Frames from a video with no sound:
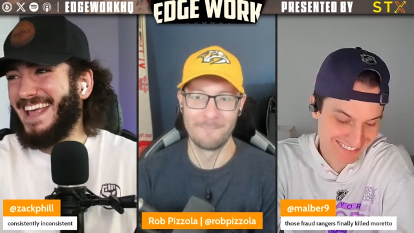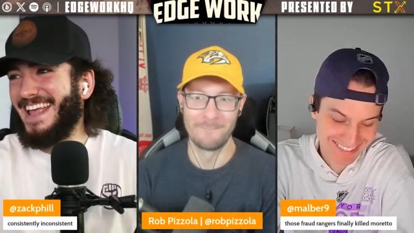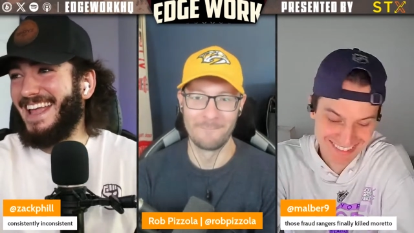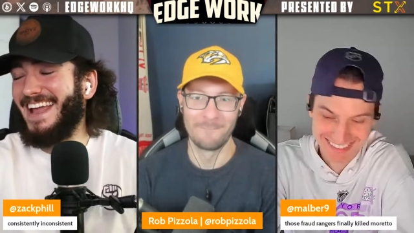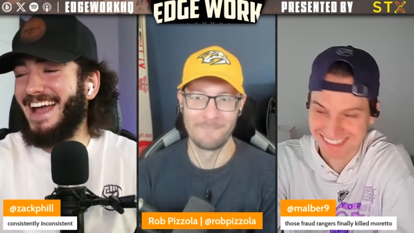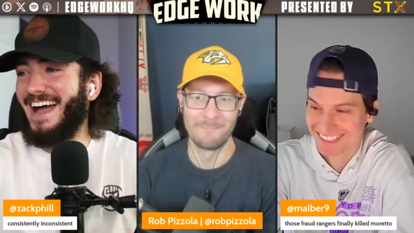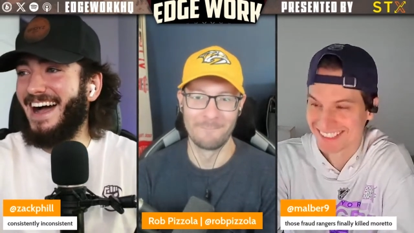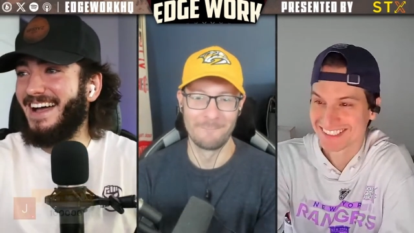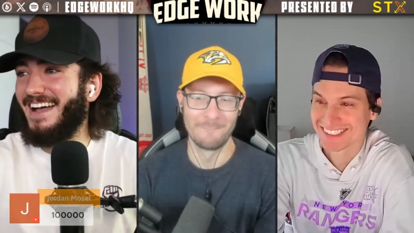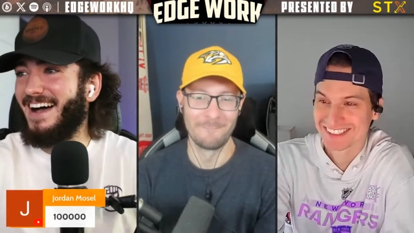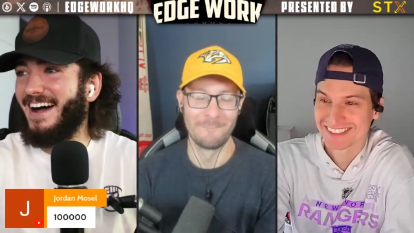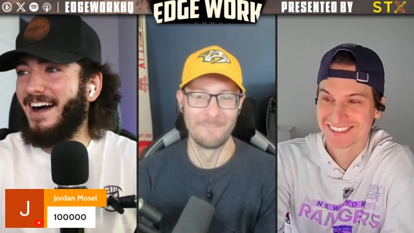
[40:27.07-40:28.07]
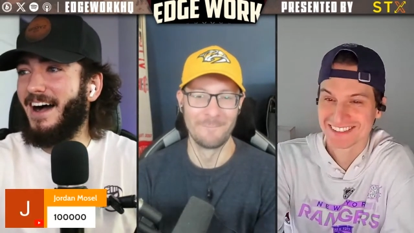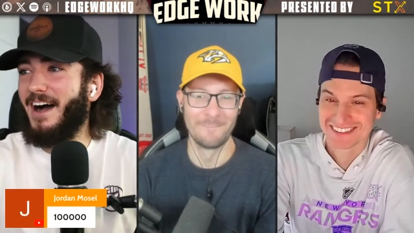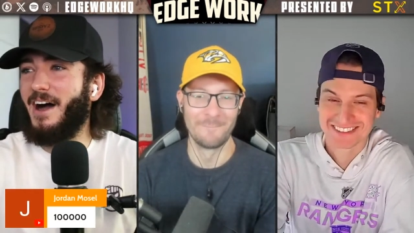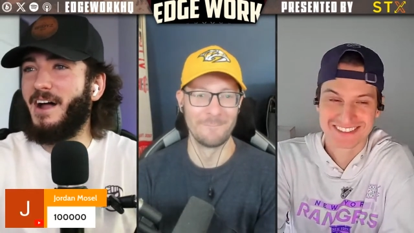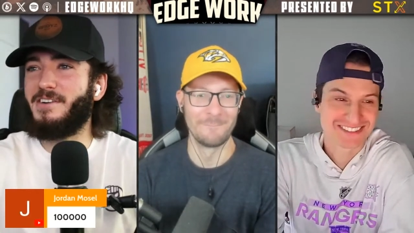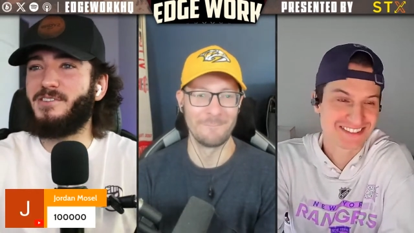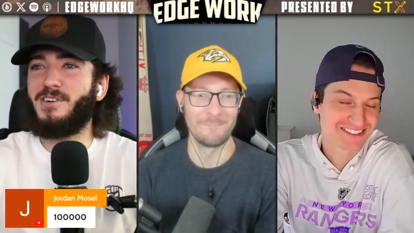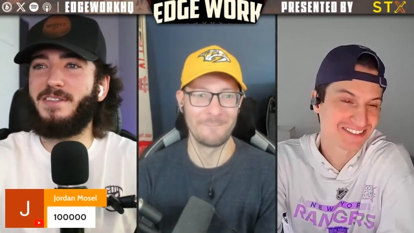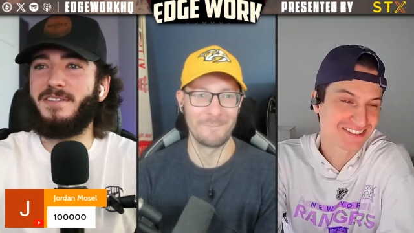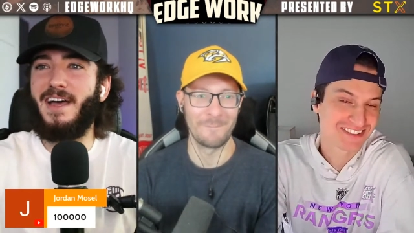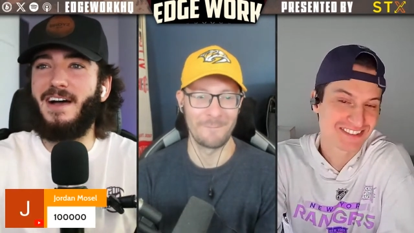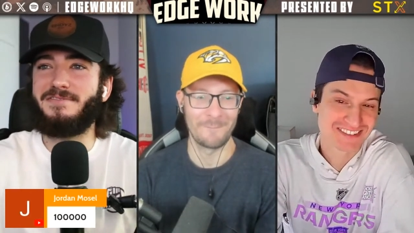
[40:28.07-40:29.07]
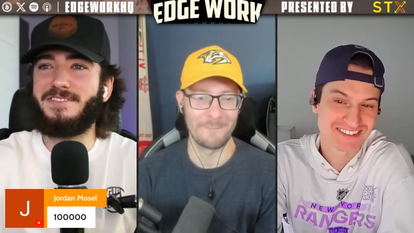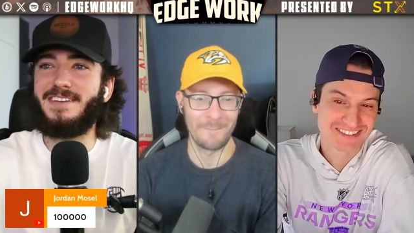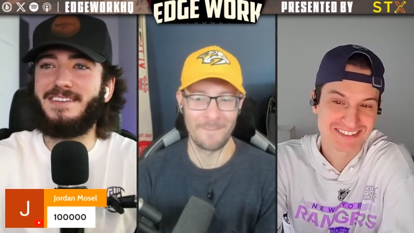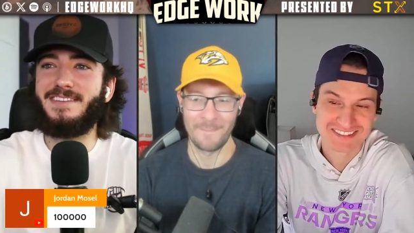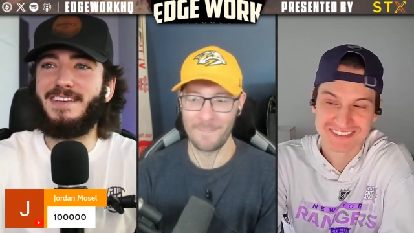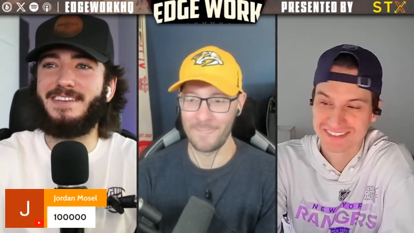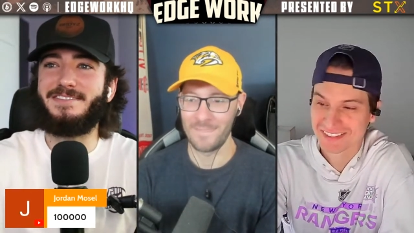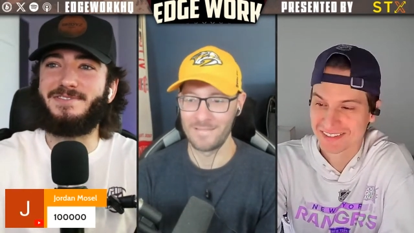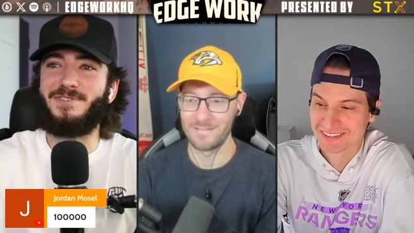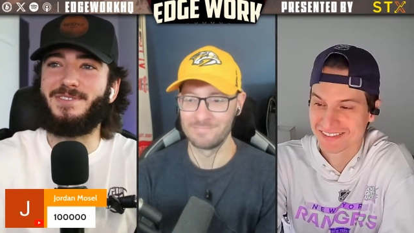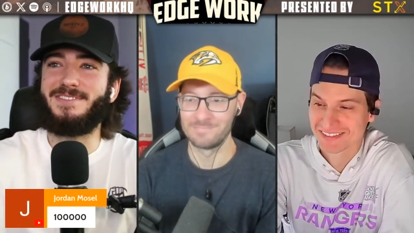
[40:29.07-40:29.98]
Speaker 1: yeah, uh, a uh, hundred thousand, as Jordan